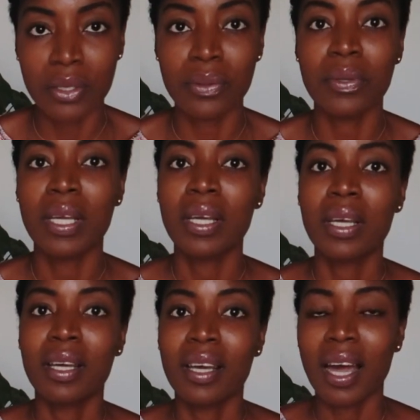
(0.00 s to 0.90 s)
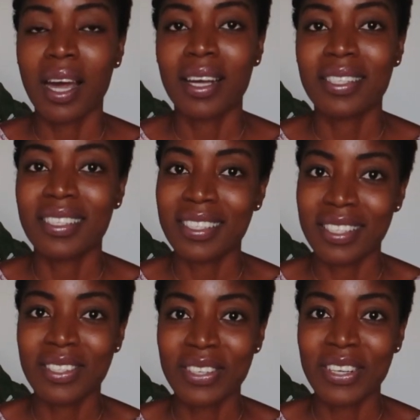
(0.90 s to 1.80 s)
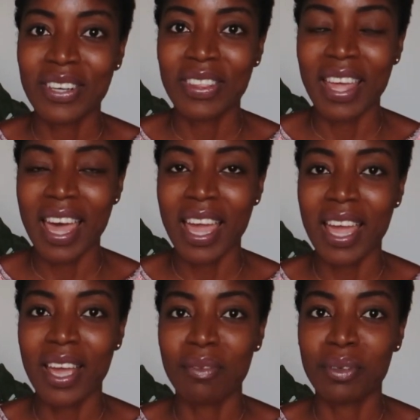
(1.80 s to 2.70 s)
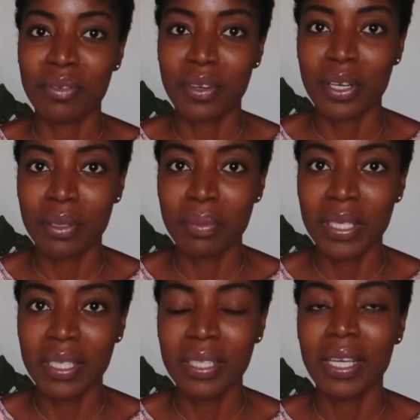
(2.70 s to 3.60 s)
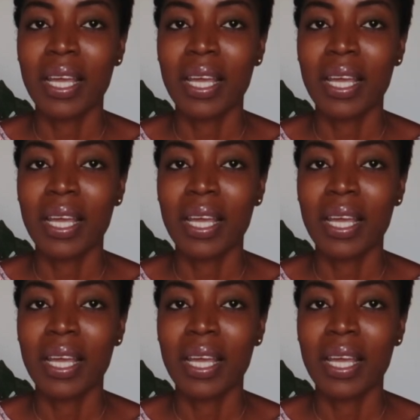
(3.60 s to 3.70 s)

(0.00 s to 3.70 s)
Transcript: you to the sister that referred me.